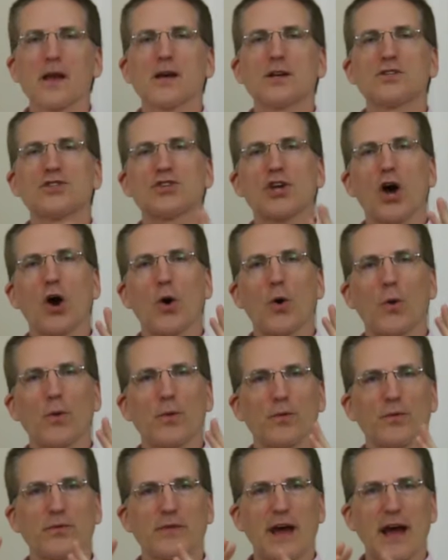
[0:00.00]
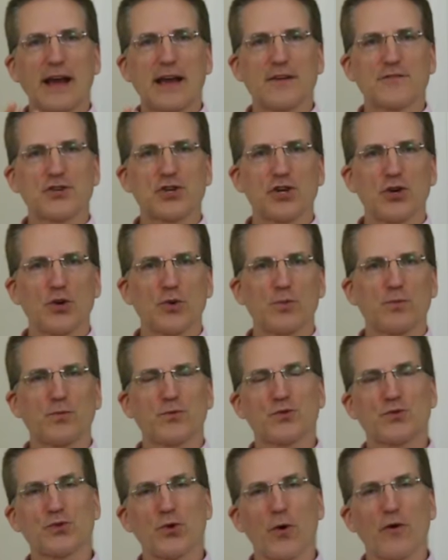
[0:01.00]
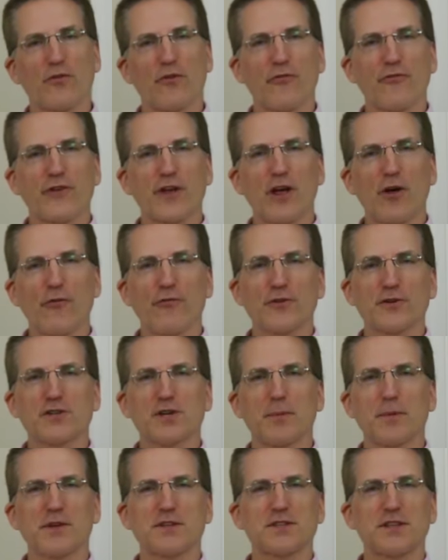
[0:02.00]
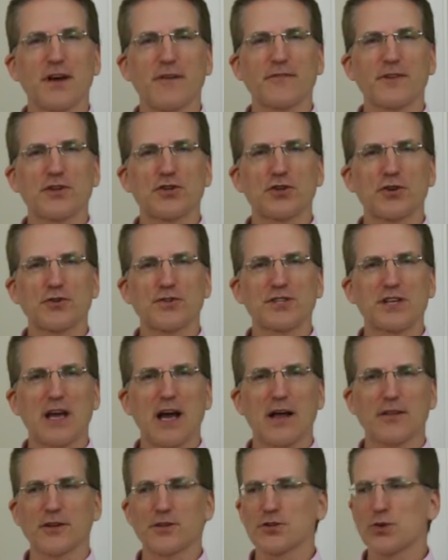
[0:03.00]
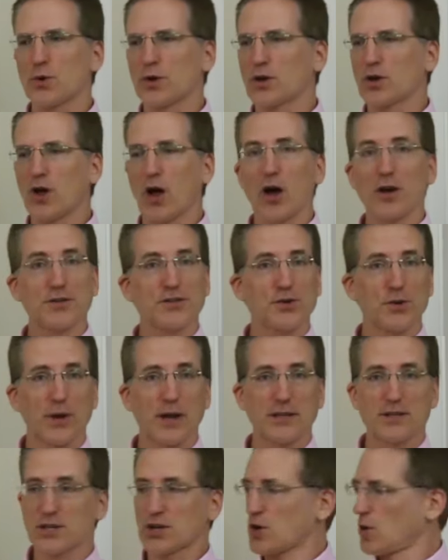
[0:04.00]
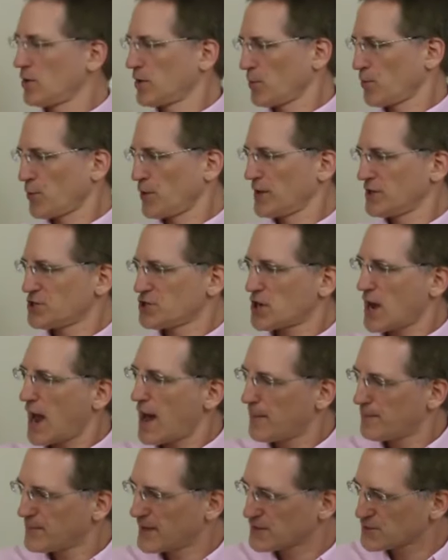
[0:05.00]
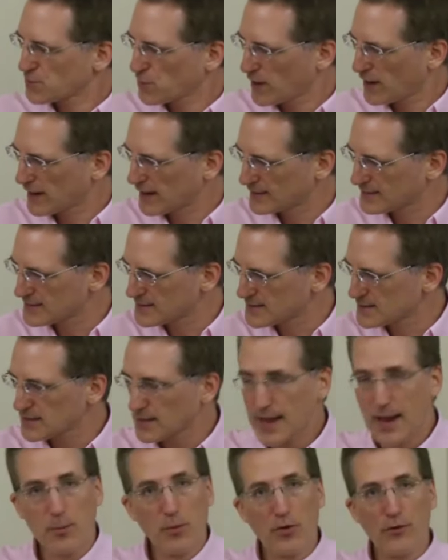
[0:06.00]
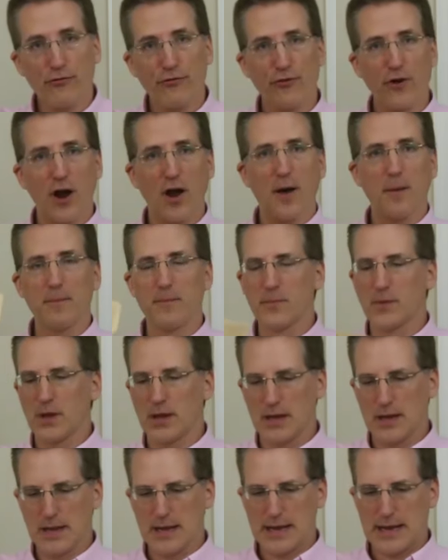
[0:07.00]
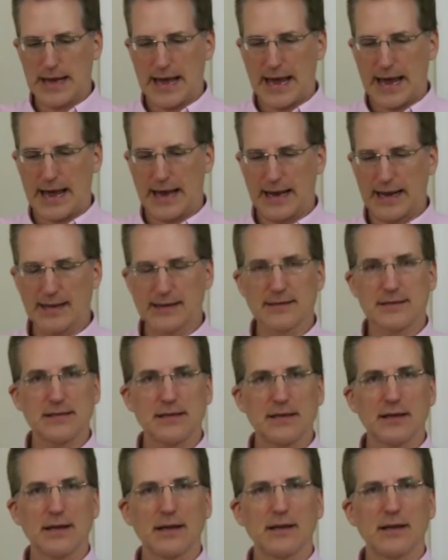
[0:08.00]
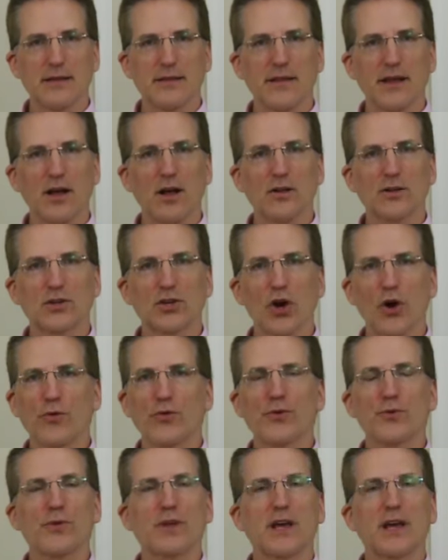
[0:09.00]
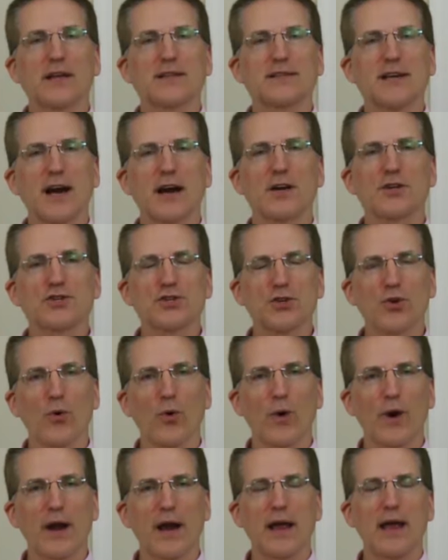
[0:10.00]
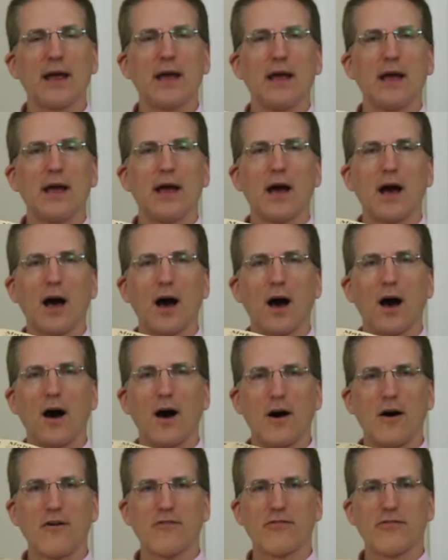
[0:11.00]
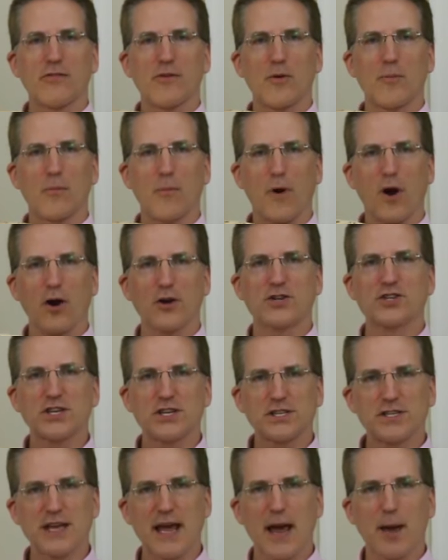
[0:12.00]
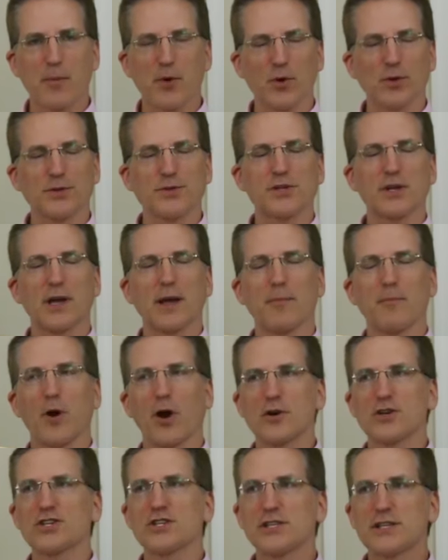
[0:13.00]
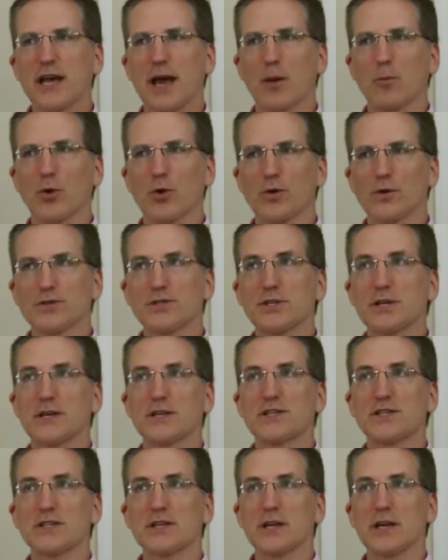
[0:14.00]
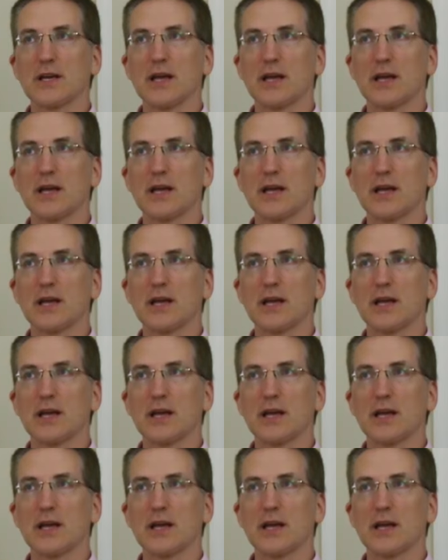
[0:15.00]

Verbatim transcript: So that gives you sort of a feel for some of the stuff that you'll see on the tour. You'll also get to go in the print shop. That's where I got this label from. And they'll go through the entire story of Margie Samuels. And Margie Samuels is